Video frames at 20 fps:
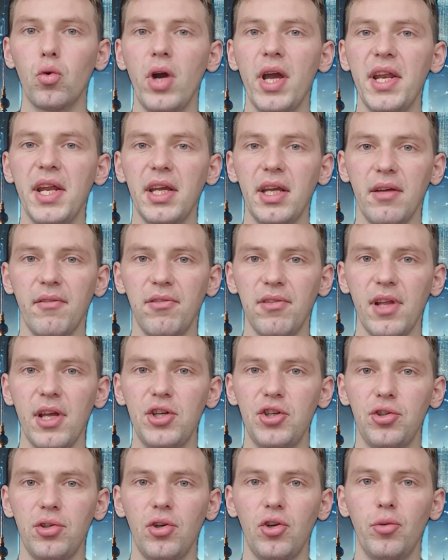creating
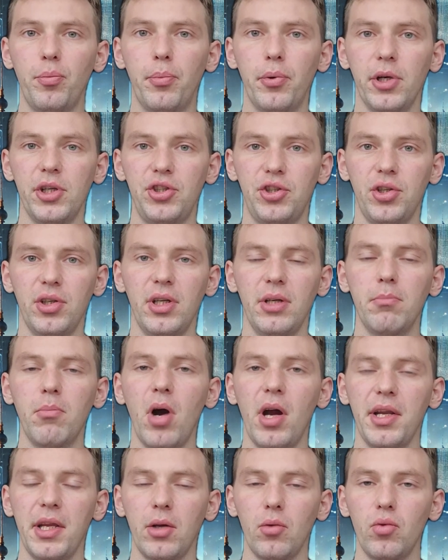inflationary pressure in
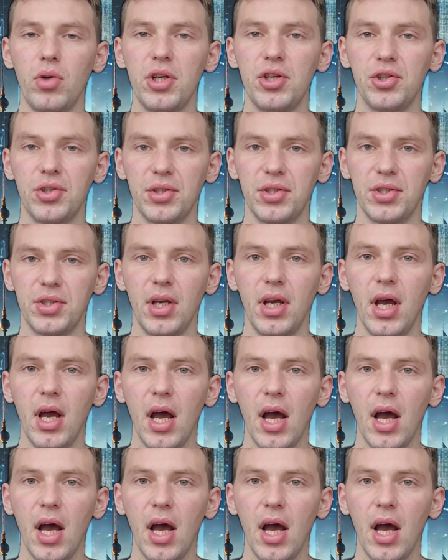mining regions.